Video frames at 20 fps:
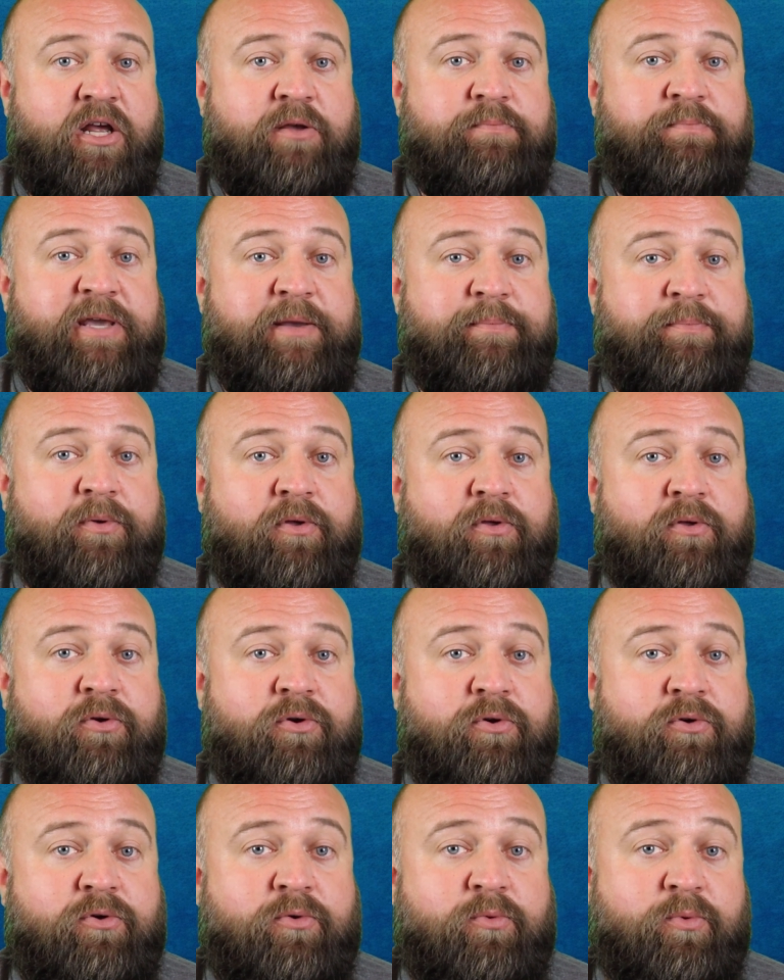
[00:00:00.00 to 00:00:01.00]
people
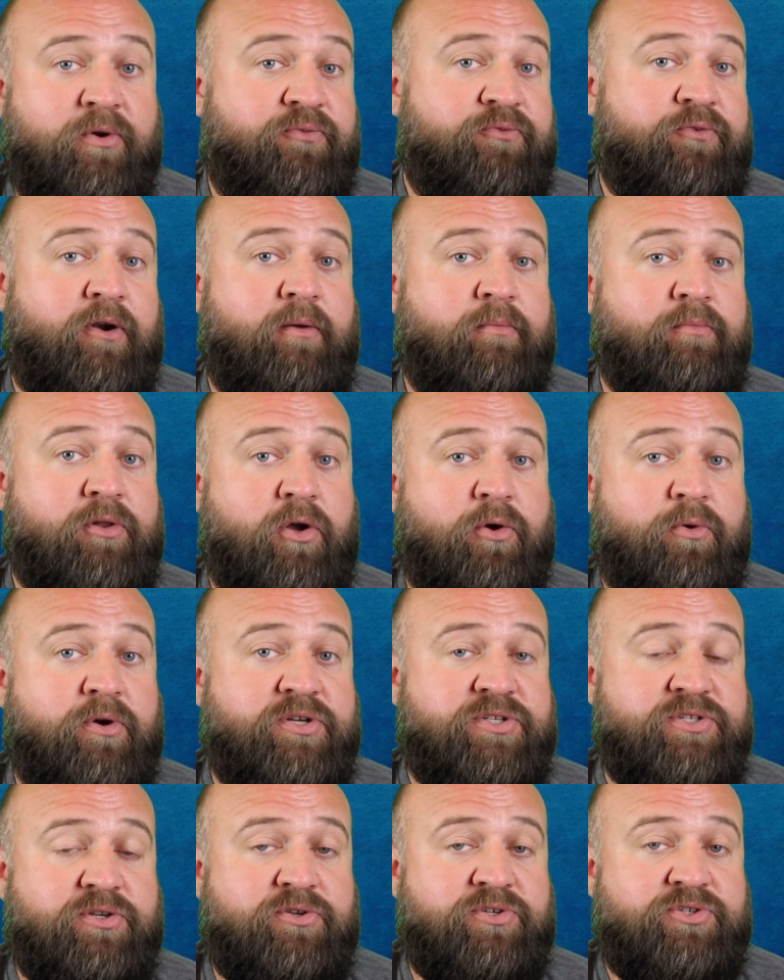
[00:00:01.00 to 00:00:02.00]
who were from lower
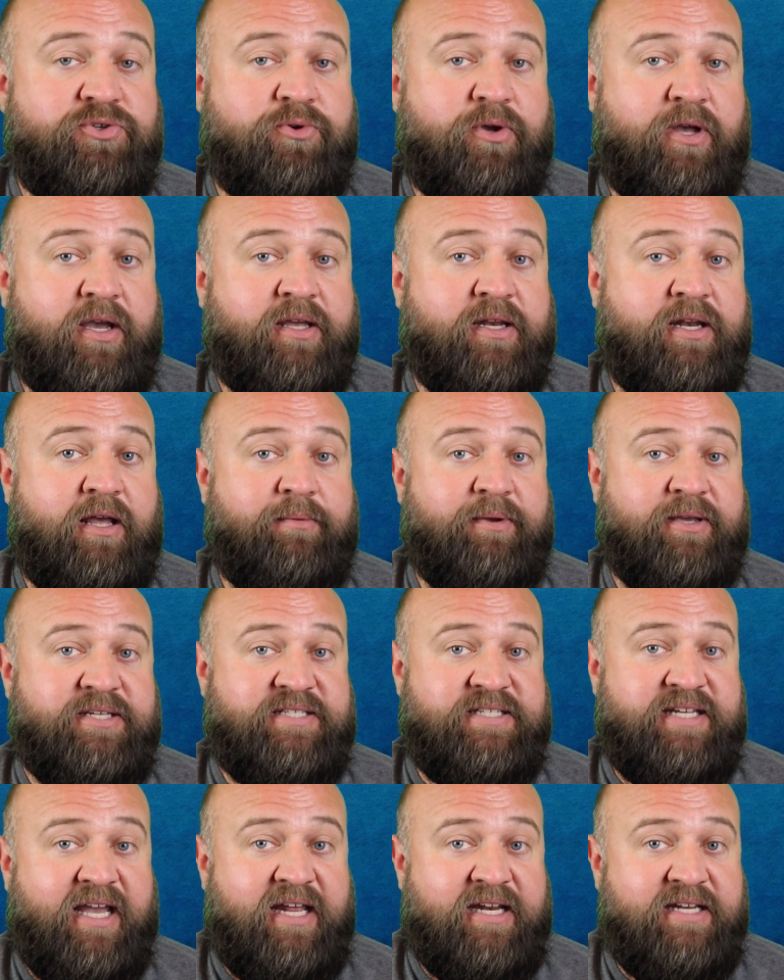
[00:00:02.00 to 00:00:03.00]
socioeconomic
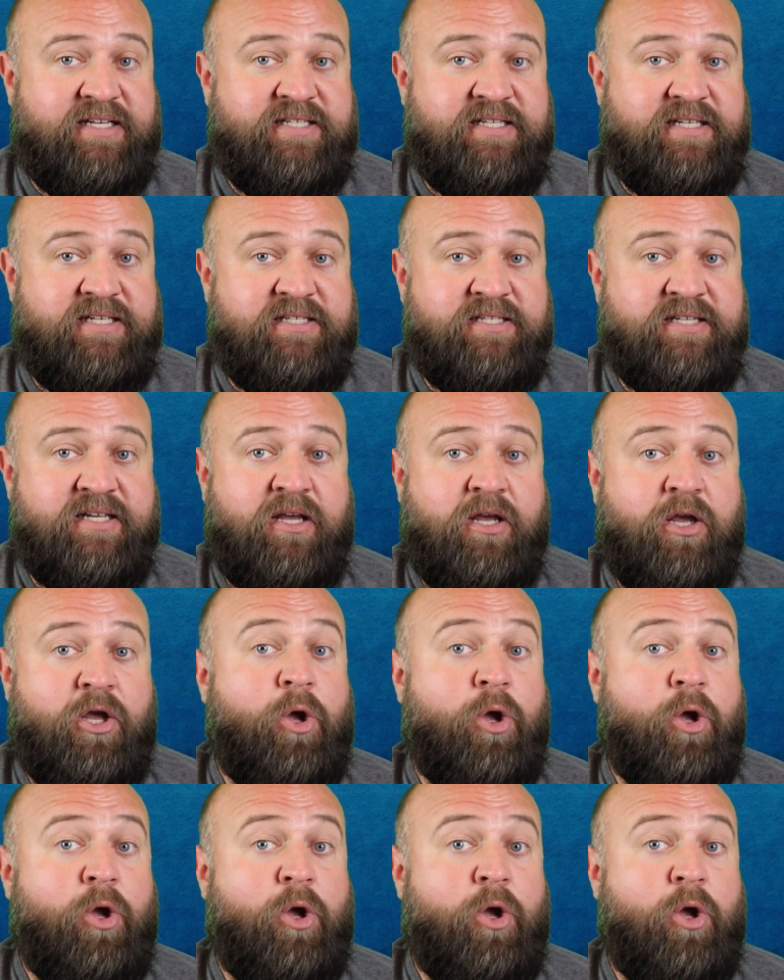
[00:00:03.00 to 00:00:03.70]
statuses,